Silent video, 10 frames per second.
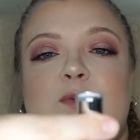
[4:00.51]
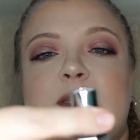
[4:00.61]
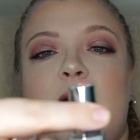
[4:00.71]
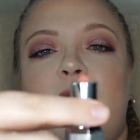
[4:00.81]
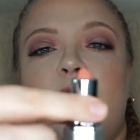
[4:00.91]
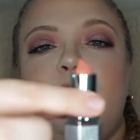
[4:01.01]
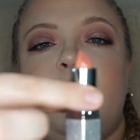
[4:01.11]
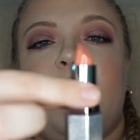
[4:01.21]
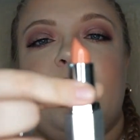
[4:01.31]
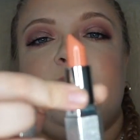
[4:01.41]
was how
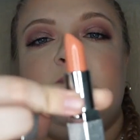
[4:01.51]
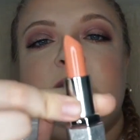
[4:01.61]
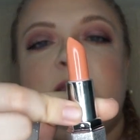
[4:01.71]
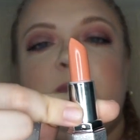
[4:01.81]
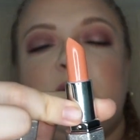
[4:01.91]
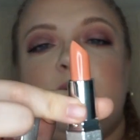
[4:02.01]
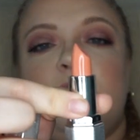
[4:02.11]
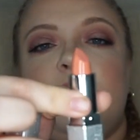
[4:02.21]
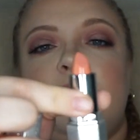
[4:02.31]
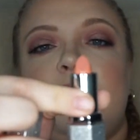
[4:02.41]
nice and
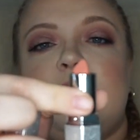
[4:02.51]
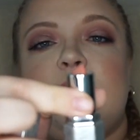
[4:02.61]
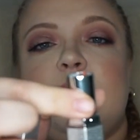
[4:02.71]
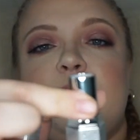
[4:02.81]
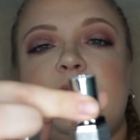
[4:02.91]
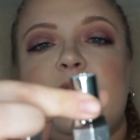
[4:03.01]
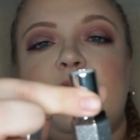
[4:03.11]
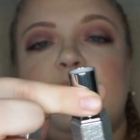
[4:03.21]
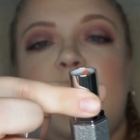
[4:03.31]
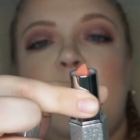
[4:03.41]
smooth this lipstick
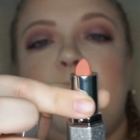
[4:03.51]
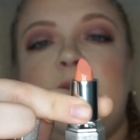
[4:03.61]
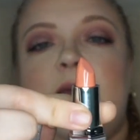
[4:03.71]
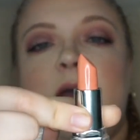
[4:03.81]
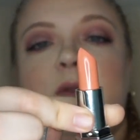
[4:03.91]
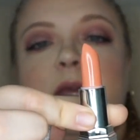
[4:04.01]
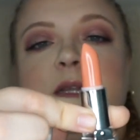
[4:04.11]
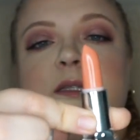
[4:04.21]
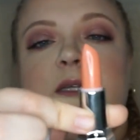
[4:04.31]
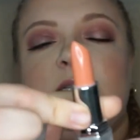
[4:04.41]
goes up and down in
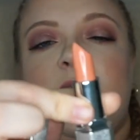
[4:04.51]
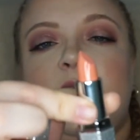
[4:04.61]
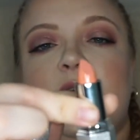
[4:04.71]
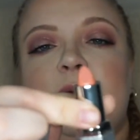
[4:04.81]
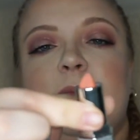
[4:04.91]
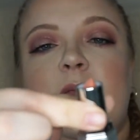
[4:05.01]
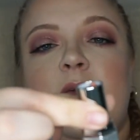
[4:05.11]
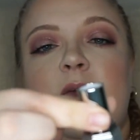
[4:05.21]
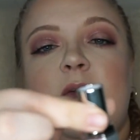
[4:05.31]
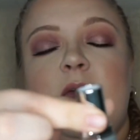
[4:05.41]
its container.
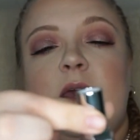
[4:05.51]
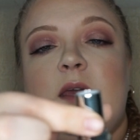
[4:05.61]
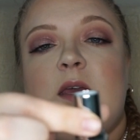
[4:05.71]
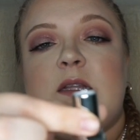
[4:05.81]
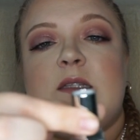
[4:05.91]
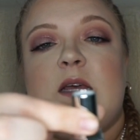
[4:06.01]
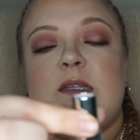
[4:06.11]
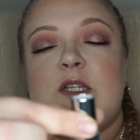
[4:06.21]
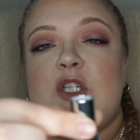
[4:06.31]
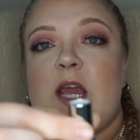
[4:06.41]
It
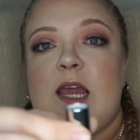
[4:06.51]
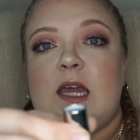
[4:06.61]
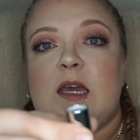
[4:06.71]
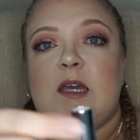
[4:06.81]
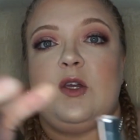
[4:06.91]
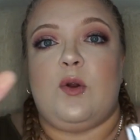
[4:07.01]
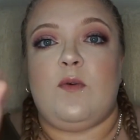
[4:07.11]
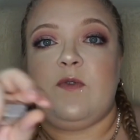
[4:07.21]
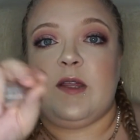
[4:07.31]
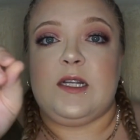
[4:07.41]
doesn't shake. You
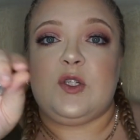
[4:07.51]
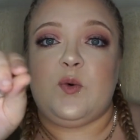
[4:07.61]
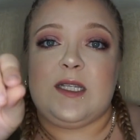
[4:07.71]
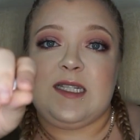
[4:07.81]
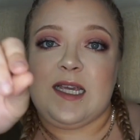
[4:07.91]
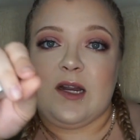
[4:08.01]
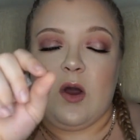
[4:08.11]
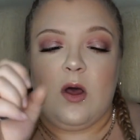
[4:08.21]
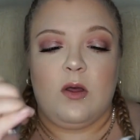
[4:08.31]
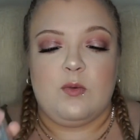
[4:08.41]
don't feel it twisting at
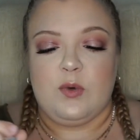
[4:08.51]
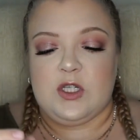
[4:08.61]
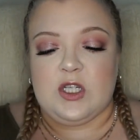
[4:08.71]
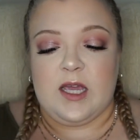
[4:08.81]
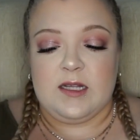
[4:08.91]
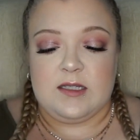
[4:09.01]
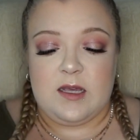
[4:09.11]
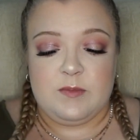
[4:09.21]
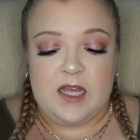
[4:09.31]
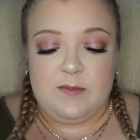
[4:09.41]
all, which can
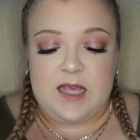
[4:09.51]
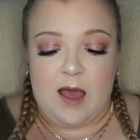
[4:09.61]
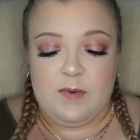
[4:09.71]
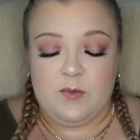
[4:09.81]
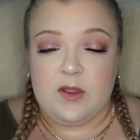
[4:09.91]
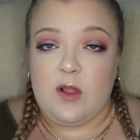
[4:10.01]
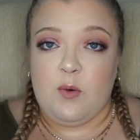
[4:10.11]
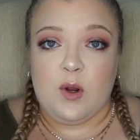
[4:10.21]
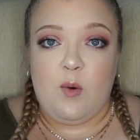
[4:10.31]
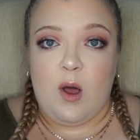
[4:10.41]
sometimes happen with
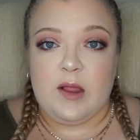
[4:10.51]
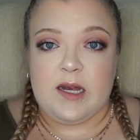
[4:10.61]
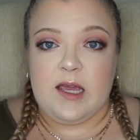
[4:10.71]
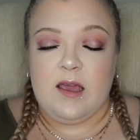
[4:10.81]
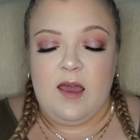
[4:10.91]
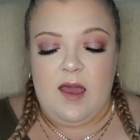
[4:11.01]
lower quality.